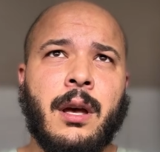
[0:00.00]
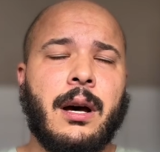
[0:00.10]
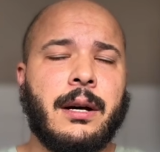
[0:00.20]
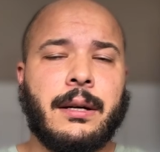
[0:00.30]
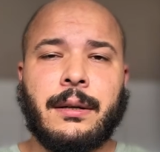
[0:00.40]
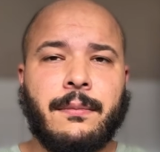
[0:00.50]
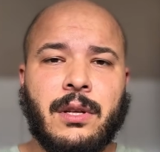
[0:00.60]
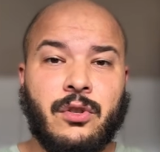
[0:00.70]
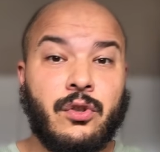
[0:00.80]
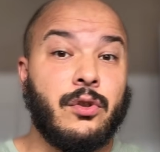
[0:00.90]

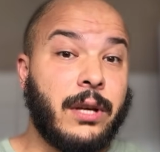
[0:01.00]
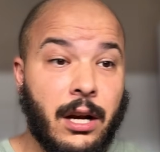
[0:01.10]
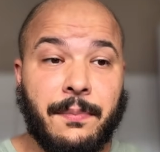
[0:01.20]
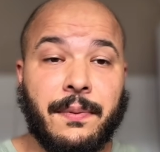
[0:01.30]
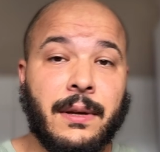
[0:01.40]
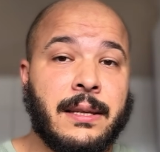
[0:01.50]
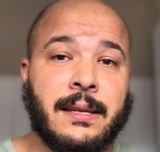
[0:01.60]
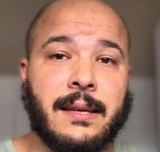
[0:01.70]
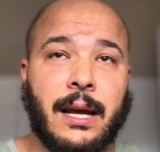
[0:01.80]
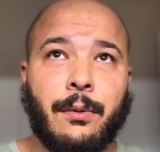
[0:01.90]
Look it up.
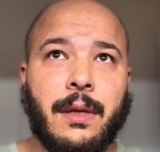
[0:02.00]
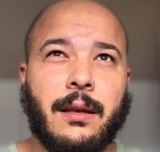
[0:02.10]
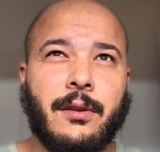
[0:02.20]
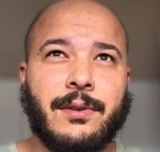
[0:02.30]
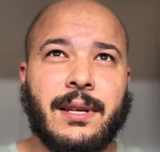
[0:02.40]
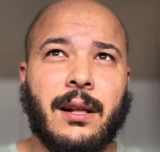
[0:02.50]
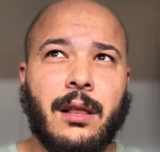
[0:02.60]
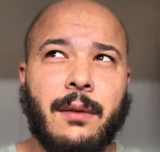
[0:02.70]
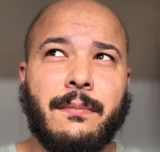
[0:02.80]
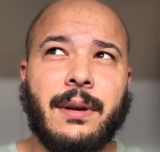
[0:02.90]
It's I don't think there's a
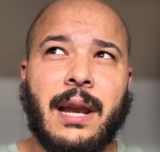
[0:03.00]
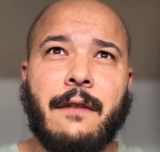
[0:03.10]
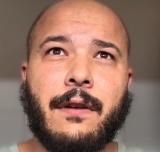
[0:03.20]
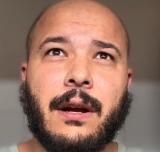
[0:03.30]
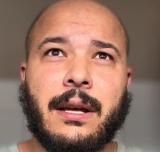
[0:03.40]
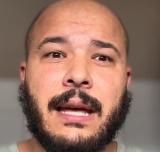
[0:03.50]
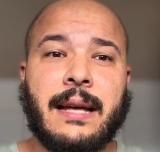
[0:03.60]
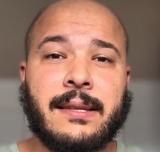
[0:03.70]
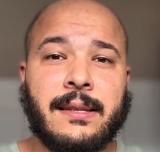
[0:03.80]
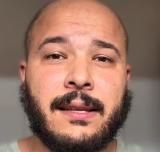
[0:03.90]
club in Africa that
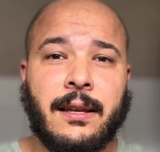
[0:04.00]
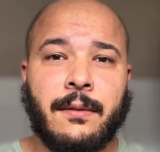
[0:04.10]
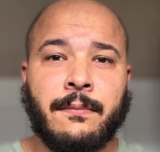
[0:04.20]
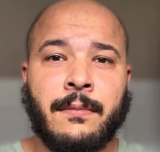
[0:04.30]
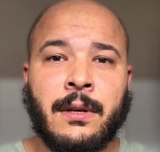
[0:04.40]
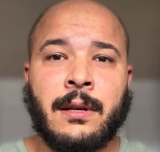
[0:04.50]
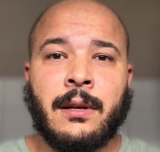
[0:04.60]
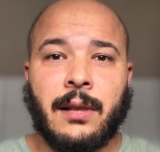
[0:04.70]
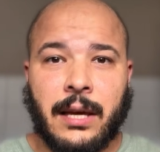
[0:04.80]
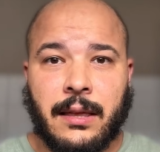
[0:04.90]
has a stadium
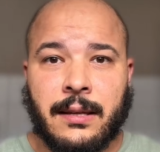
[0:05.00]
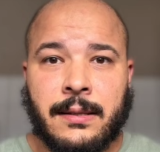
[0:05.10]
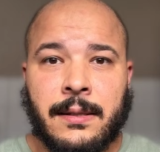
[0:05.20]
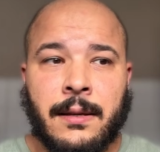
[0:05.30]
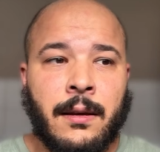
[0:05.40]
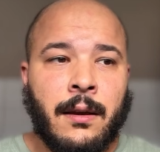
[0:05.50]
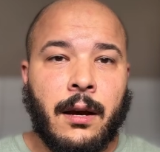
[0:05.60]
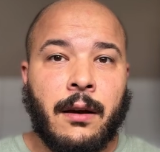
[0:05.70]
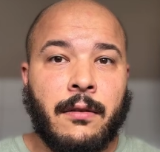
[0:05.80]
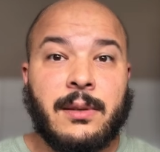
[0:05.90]
like this
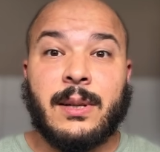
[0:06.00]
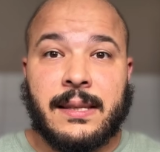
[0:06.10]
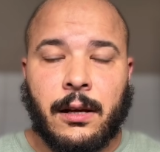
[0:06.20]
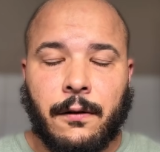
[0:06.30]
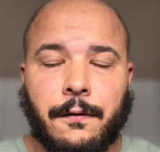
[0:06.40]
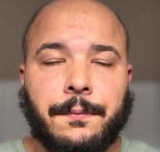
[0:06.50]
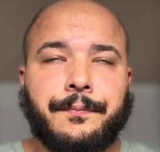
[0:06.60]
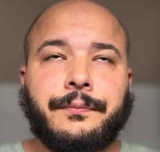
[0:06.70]
to itself.